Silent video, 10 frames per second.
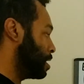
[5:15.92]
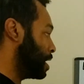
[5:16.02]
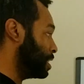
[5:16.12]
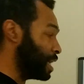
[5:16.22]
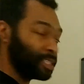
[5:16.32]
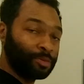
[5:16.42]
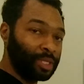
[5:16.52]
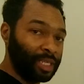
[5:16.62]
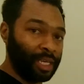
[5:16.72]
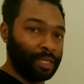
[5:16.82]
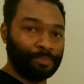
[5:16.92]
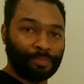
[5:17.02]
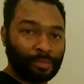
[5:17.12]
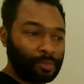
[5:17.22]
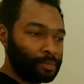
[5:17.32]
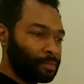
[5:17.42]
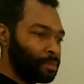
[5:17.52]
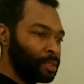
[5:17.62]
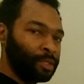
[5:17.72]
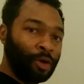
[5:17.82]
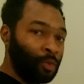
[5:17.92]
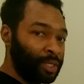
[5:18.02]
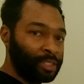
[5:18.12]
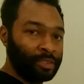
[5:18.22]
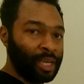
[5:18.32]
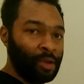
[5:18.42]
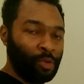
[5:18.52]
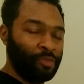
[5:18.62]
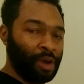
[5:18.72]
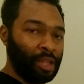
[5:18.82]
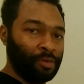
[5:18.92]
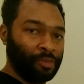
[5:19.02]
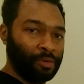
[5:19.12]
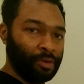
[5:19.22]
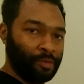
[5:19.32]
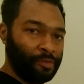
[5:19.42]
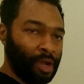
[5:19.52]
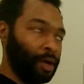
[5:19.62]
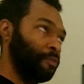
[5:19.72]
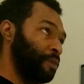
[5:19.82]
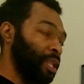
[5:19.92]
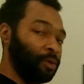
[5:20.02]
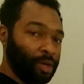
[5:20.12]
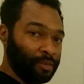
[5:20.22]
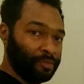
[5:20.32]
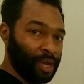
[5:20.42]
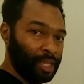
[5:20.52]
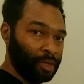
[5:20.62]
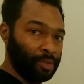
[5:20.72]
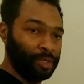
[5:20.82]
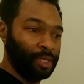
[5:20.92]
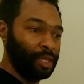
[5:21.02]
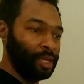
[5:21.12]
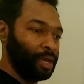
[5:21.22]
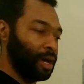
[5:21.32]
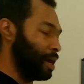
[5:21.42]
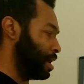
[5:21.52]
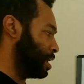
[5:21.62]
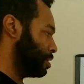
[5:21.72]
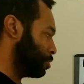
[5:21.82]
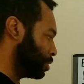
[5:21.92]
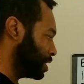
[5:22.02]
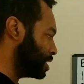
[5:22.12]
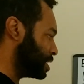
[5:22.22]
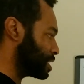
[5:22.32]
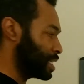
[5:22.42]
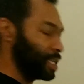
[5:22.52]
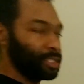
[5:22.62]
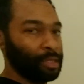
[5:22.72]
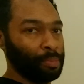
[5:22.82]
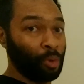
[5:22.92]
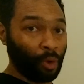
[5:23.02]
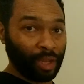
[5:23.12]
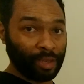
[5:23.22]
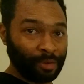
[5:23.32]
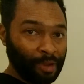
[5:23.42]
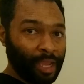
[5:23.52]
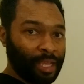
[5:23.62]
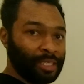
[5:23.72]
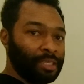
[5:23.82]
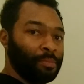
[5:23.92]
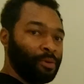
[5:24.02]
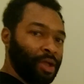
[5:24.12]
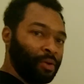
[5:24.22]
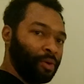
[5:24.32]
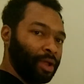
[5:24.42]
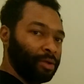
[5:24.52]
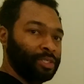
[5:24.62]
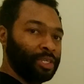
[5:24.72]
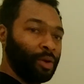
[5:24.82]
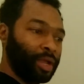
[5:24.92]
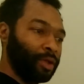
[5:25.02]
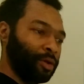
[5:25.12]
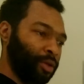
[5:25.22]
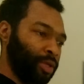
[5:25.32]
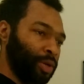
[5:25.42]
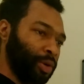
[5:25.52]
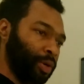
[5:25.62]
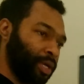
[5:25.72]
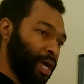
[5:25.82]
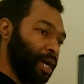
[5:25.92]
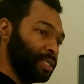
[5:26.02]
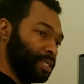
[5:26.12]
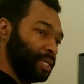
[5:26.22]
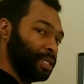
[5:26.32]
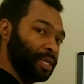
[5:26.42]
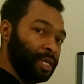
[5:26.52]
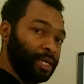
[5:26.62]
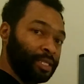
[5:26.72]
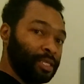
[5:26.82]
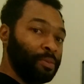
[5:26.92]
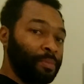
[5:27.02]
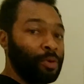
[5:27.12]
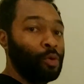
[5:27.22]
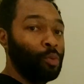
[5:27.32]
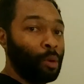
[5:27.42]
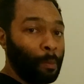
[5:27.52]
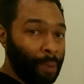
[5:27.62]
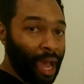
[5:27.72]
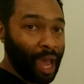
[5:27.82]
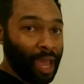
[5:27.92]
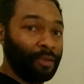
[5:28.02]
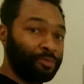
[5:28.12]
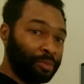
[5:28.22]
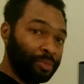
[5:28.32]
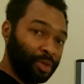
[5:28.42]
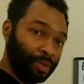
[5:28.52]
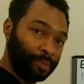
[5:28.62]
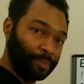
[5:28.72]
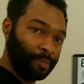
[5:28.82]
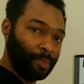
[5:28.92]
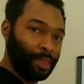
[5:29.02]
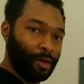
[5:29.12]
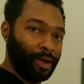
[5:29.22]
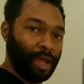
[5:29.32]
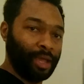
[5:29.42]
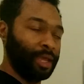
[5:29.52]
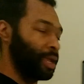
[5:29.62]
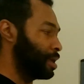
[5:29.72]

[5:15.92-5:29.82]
And that's really it. Don't waste your time with follow, unfollow. Really just get to the point, right? Get to the point where you're showing your content to the people who will buy from you, all right?